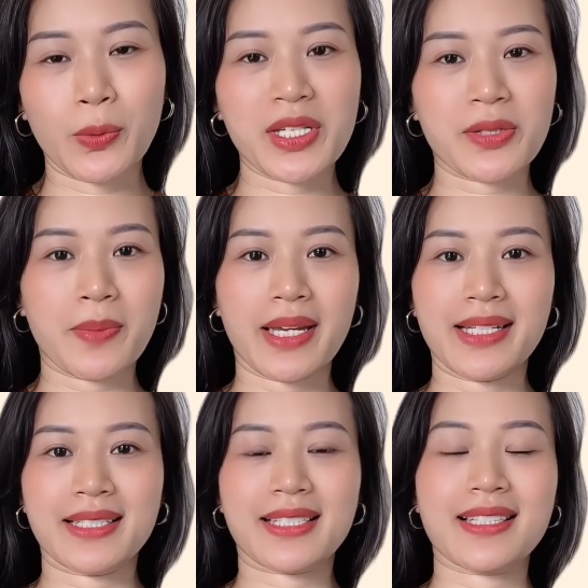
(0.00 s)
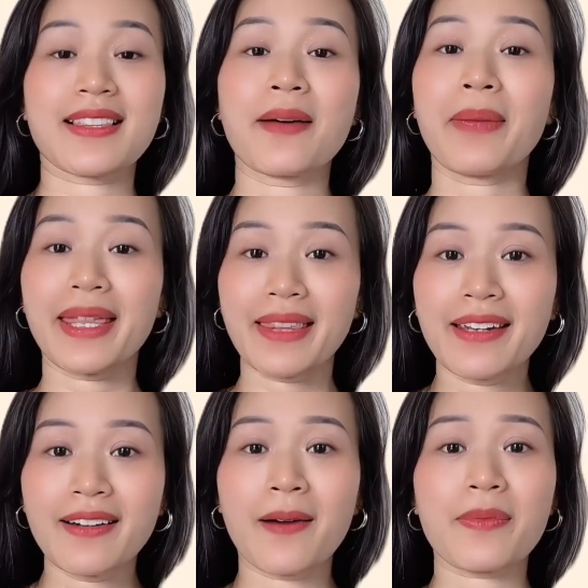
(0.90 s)
which means the
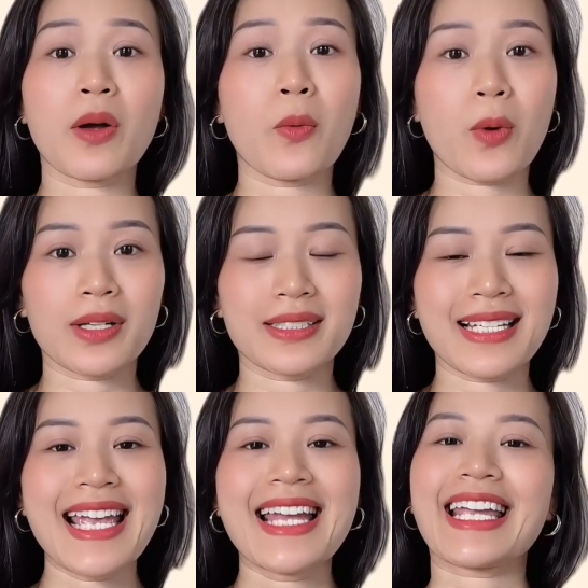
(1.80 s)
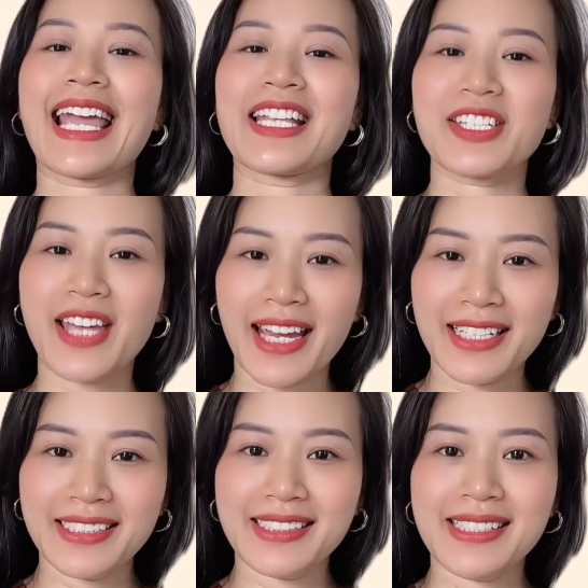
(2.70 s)
meaning of the word can
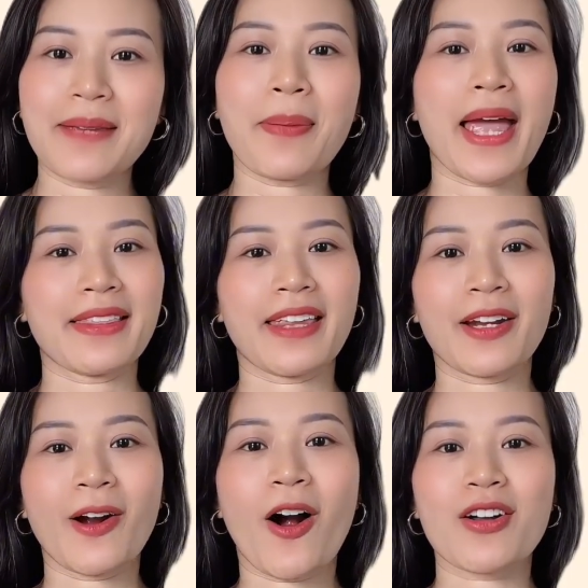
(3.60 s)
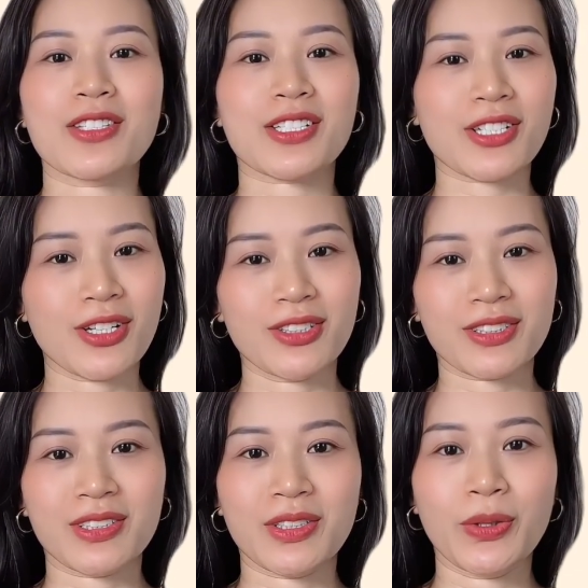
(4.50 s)
change depending on the
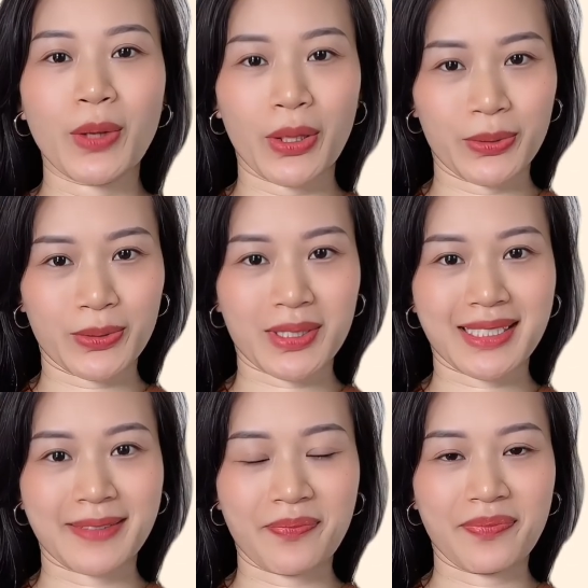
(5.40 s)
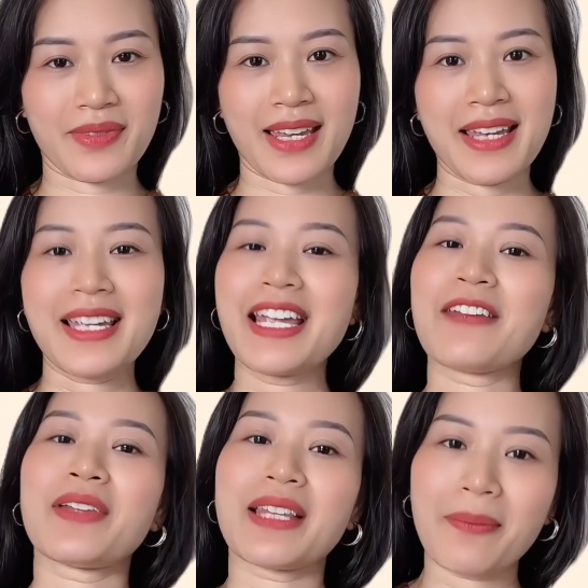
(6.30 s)
tone you use.
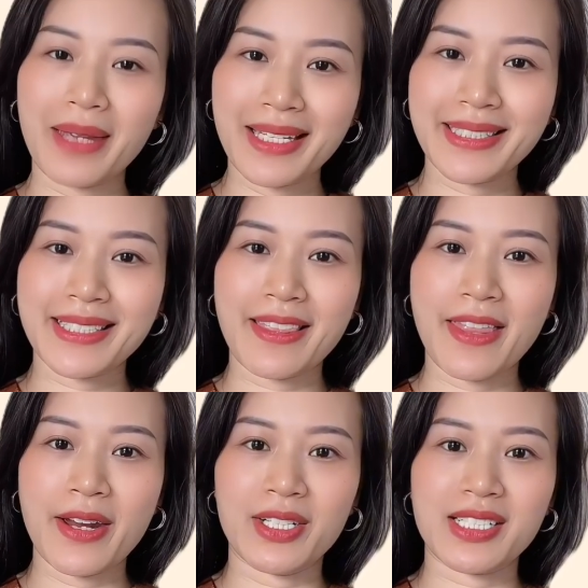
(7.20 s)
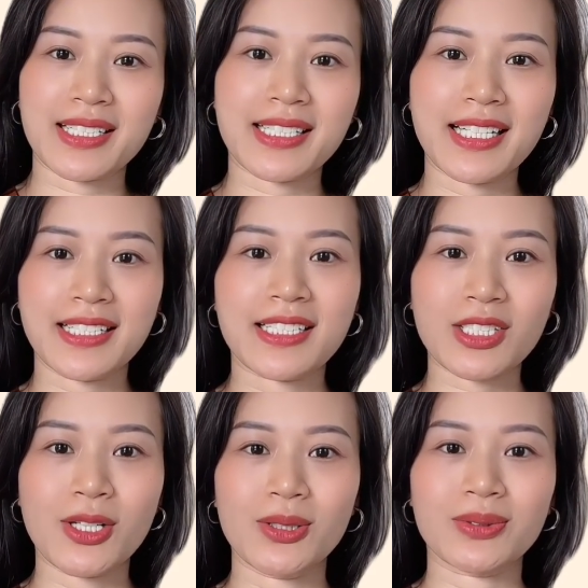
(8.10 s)
In Vietnamese, there are 6
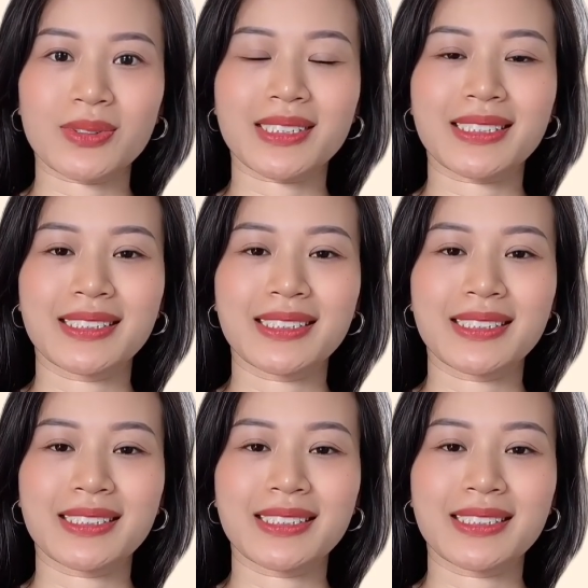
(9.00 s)
tones.